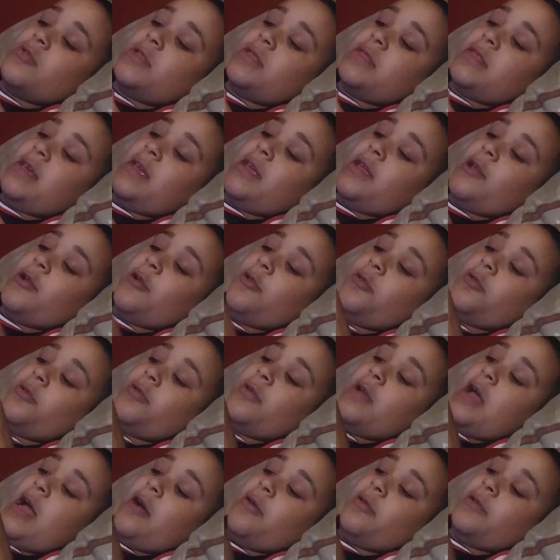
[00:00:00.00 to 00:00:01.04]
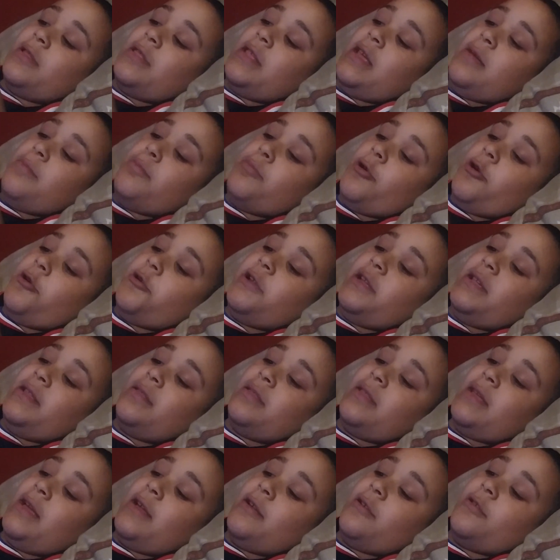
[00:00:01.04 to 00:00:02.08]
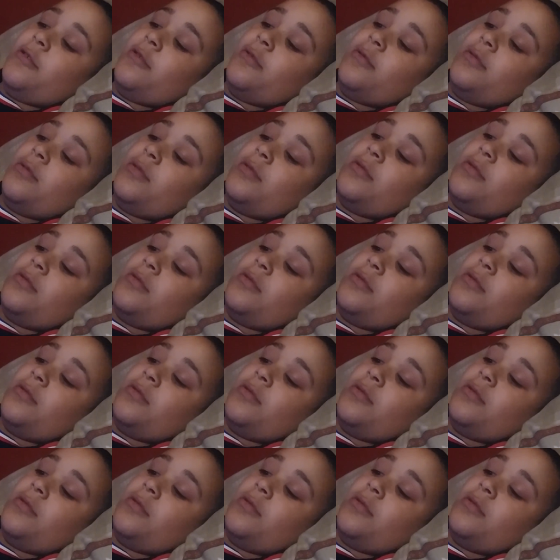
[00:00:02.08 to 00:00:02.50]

would say Bernie Sanders.